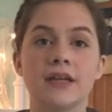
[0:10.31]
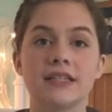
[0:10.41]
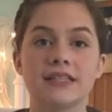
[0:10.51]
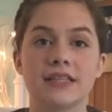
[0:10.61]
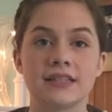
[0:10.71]

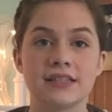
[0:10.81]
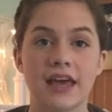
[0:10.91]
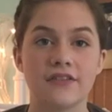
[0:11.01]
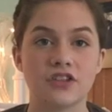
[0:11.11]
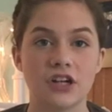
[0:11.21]
Since I
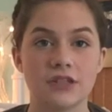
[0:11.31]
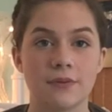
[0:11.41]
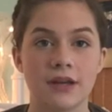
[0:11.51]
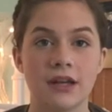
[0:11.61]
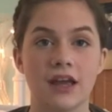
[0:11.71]
have started
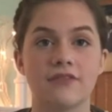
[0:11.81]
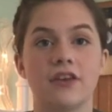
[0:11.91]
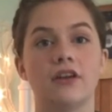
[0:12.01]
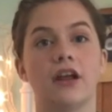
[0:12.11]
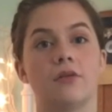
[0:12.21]
swimming, I
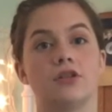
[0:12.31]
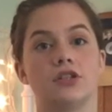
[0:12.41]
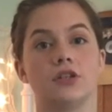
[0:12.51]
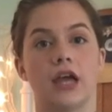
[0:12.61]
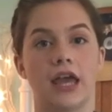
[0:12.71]
figured I would
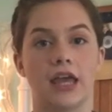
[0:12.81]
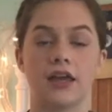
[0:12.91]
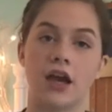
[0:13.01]
do a